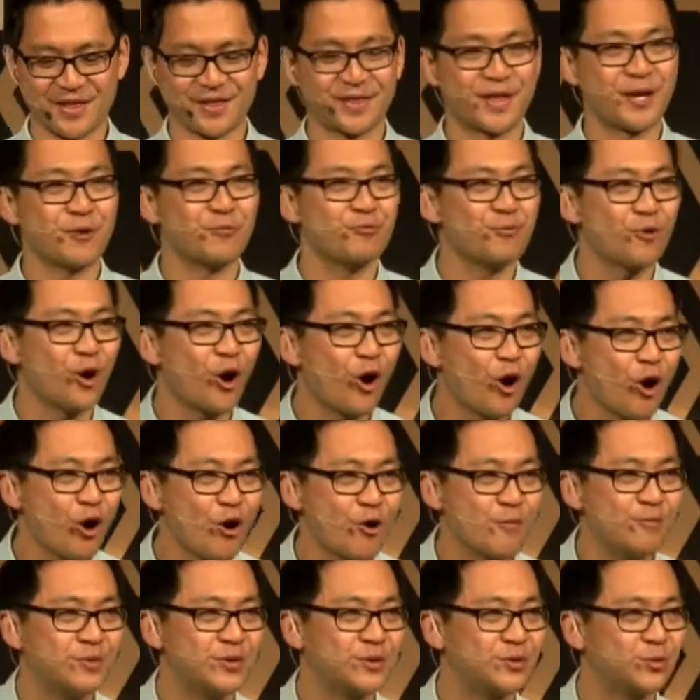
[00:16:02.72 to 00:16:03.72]
Their
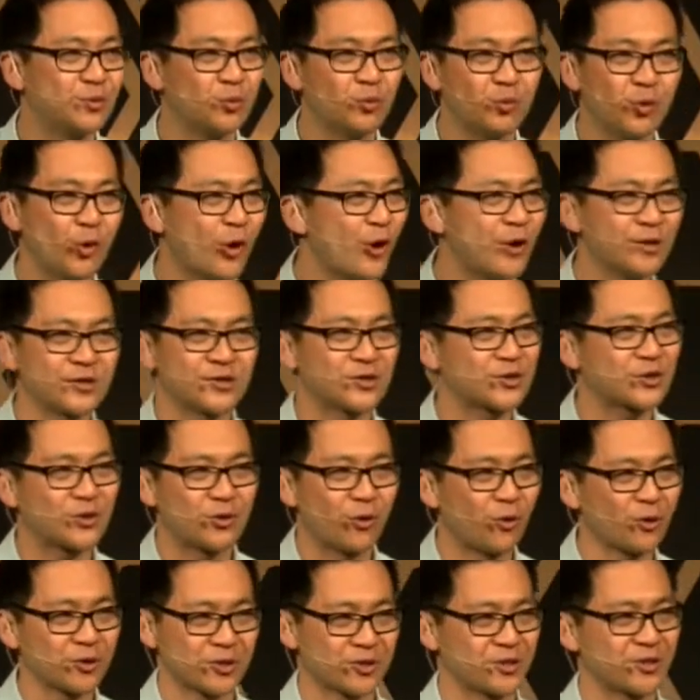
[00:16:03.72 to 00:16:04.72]
robes weren't
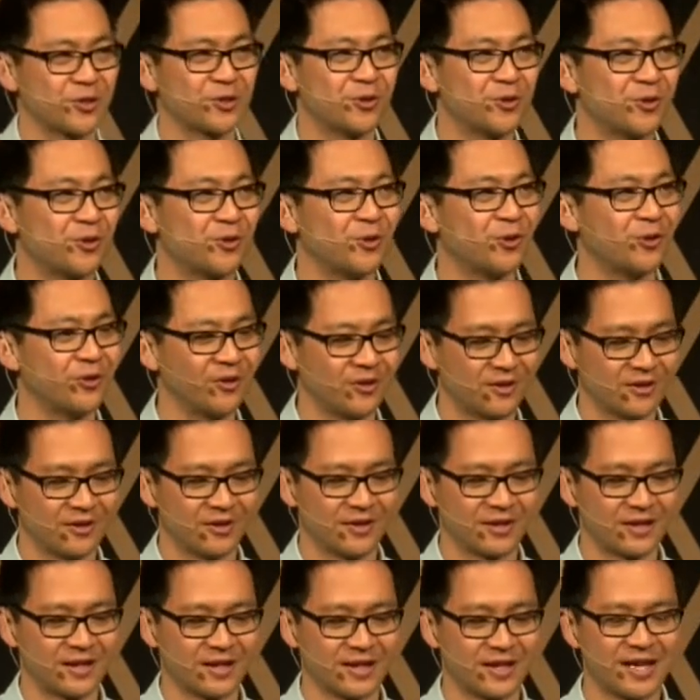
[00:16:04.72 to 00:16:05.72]
scorched at all.
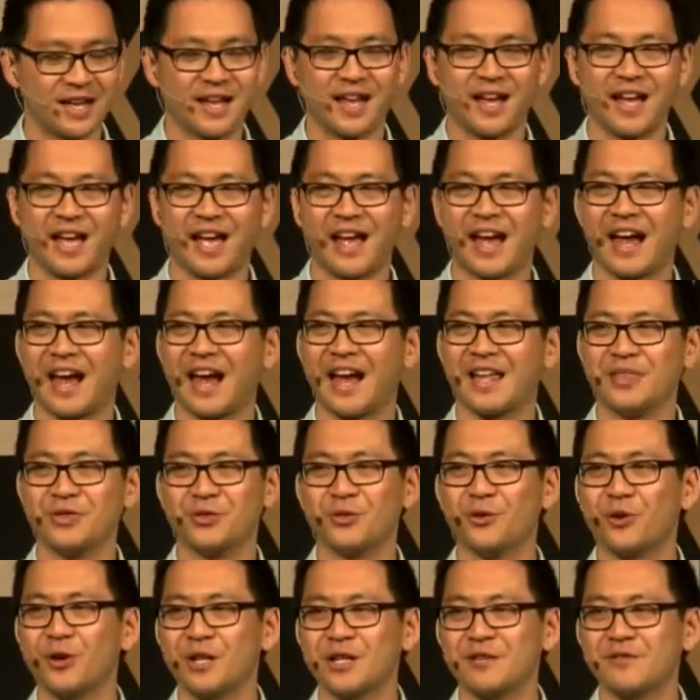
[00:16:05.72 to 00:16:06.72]

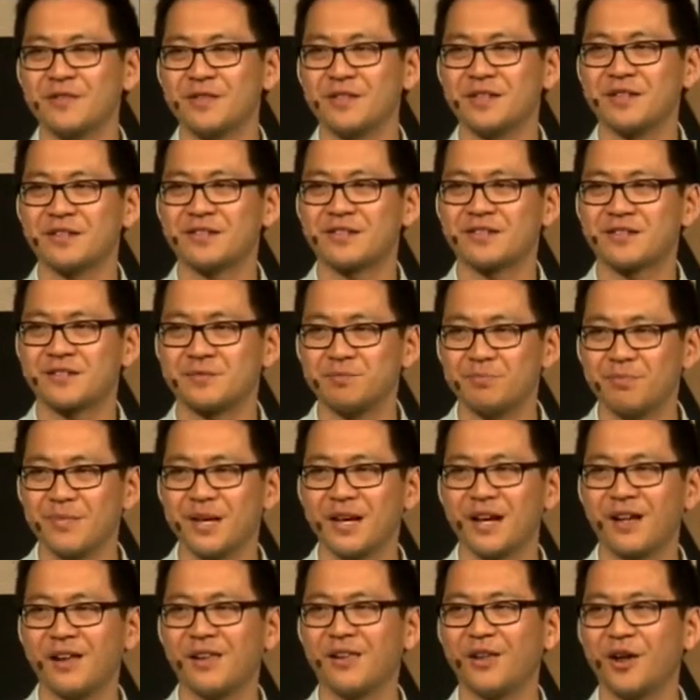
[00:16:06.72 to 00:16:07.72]
And not even the
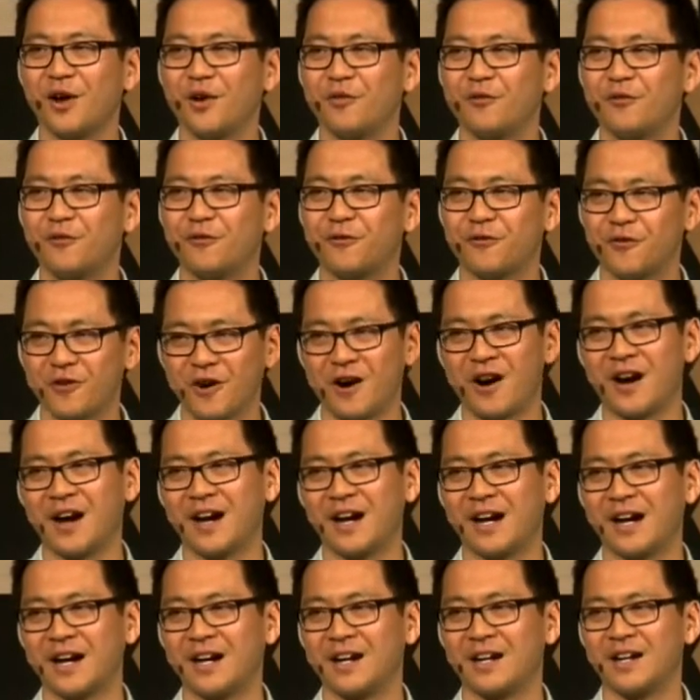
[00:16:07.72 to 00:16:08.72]
smell of
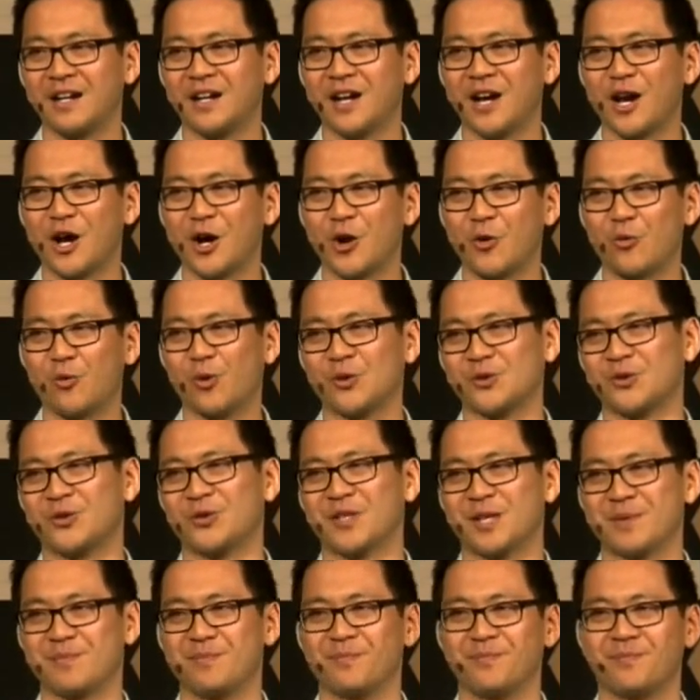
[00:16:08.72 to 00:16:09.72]
fire was
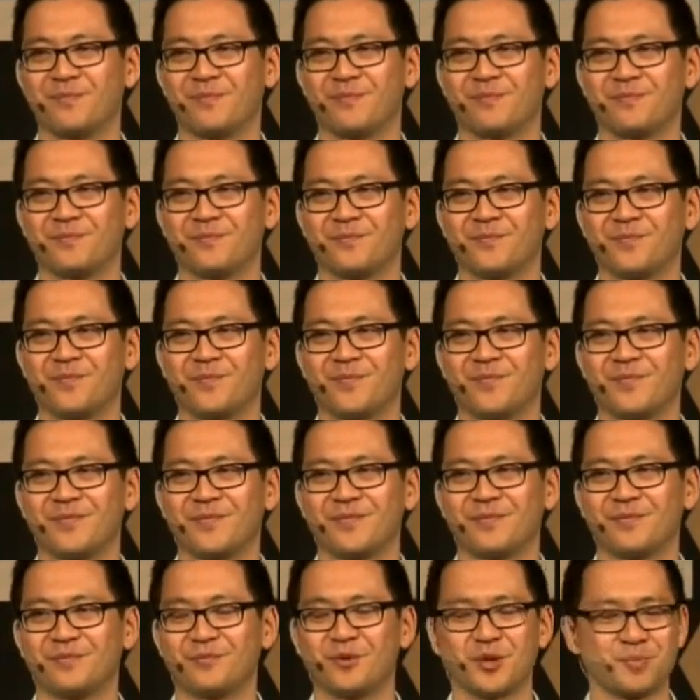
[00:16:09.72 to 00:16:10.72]
on them.
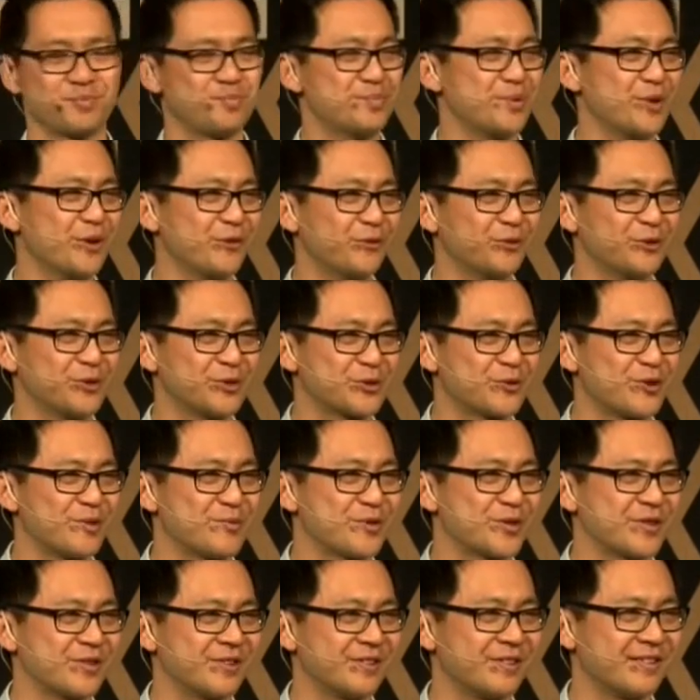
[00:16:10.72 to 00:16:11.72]
What a beautiful
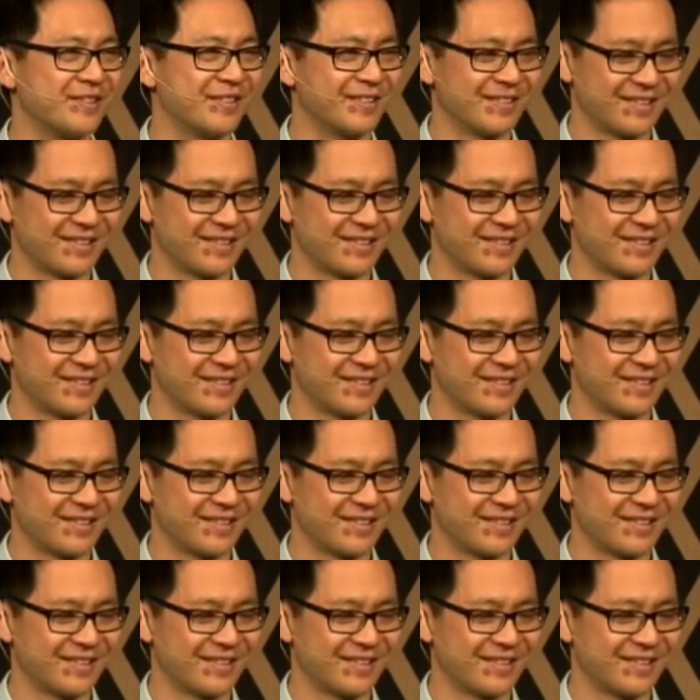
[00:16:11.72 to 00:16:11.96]
description.